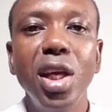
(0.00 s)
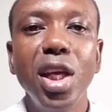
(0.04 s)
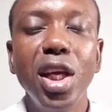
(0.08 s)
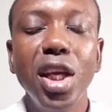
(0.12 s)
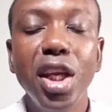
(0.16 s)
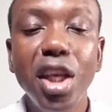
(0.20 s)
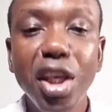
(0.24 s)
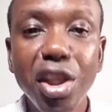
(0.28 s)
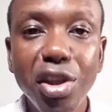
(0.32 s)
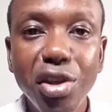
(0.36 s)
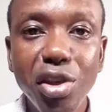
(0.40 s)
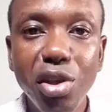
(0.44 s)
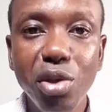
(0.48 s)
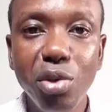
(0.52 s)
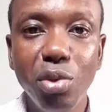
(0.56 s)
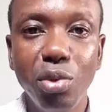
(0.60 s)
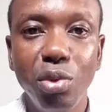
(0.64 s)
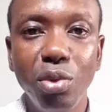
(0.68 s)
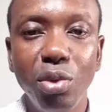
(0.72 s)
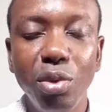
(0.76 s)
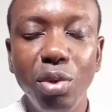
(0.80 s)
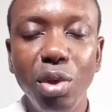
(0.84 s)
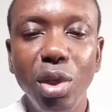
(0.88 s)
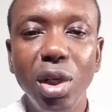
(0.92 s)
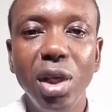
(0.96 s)
He
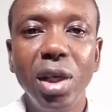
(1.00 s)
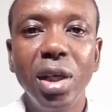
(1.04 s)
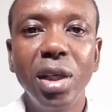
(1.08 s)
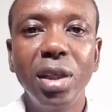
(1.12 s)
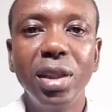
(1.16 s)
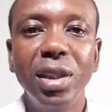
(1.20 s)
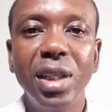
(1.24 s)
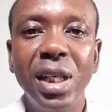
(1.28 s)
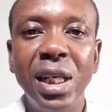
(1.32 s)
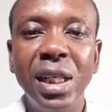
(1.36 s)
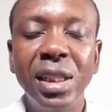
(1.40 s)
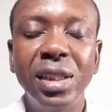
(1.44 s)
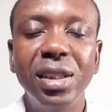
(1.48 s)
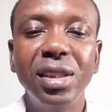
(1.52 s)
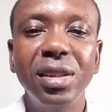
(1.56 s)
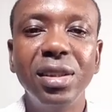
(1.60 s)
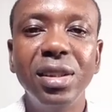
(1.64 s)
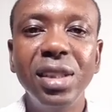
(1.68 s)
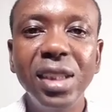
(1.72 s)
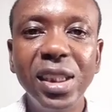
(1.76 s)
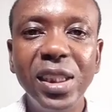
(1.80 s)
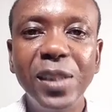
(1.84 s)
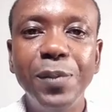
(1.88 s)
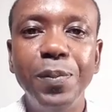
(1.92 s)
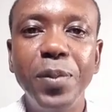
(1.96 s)
knew that
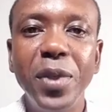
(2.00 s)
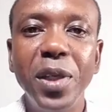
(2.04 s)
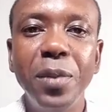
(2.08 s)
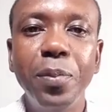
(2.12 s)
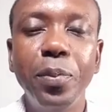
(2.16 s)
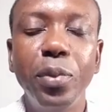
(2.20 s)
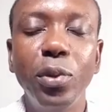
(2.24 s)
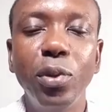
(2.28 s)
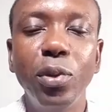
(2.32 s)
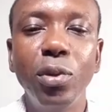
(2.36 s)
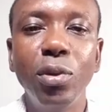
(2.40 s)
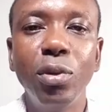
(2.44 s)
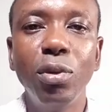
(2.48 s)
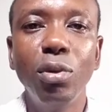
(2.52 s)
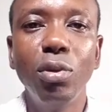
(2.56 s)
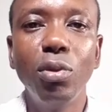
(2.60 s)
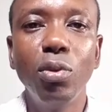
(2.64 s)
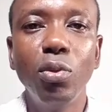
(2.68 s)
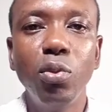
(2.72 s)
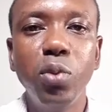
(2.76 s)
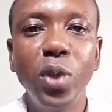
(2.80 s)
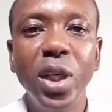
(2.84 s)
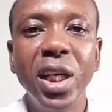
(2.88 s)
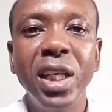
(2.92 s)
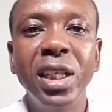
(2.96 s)
these people
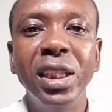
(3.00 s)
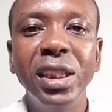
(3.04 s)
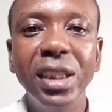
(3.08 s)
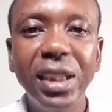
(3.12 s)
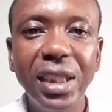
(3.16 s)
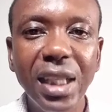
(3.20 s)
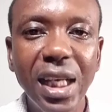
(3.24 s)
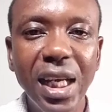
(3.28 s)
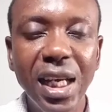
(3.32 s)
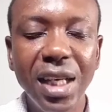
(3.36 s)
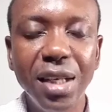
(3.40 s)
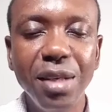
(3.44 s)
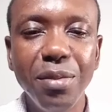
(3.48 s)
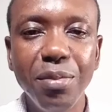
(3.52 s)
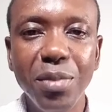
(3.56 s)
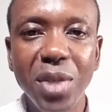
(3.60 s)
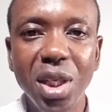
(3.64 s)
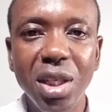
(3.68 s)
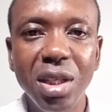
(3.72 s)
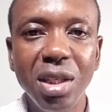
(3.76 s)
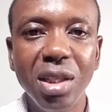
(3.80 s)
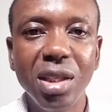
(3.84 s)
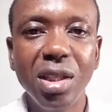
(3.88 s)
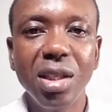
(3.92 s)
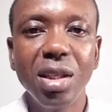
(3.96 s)
were his
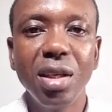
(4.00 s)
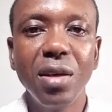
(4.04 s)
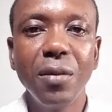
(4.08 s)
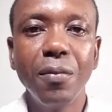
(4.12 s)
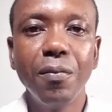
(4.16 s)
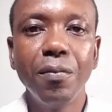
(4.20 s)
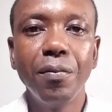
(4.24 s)
enemies.